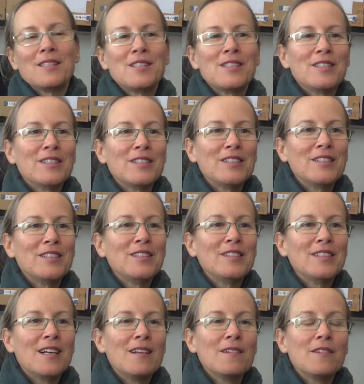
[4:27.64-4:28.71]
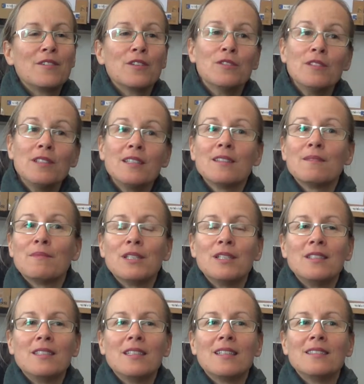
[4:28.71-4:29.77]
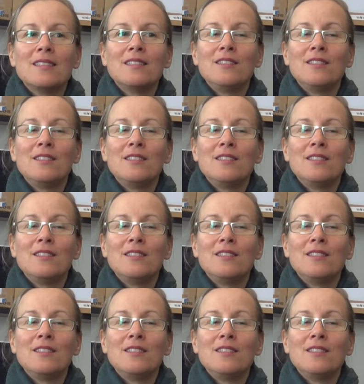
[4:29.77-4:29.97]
So the good thing that Mona does